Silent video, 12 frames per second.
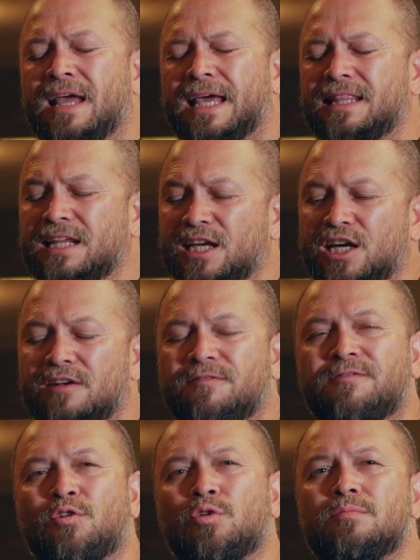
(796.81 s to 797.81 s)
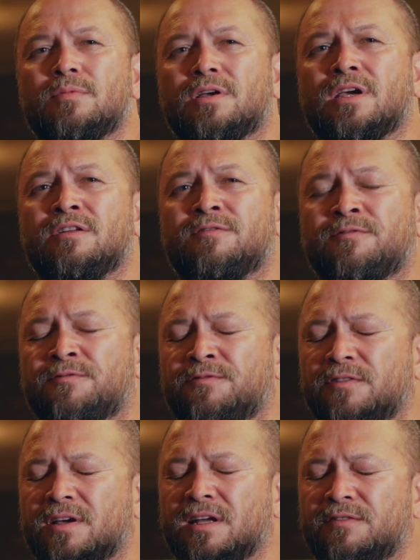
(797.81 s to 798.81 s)
and then he confirms
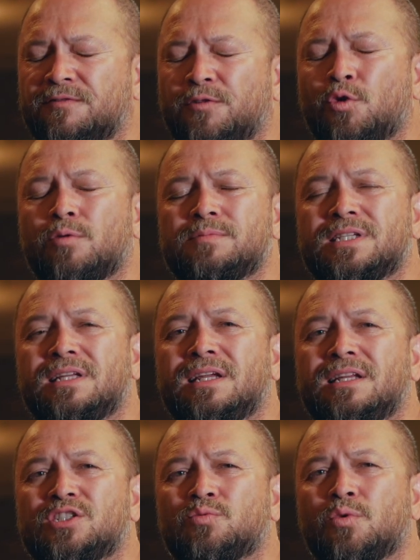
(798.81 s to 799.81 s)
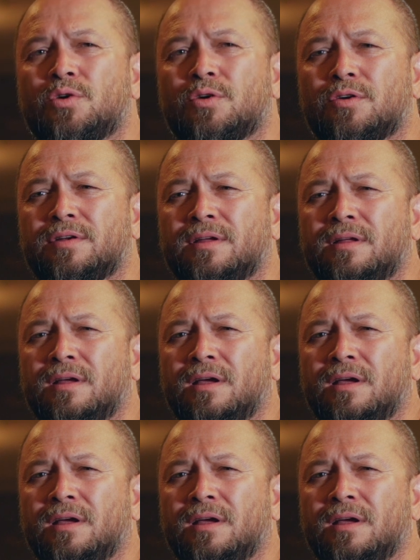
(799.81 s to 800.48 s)
it in his word.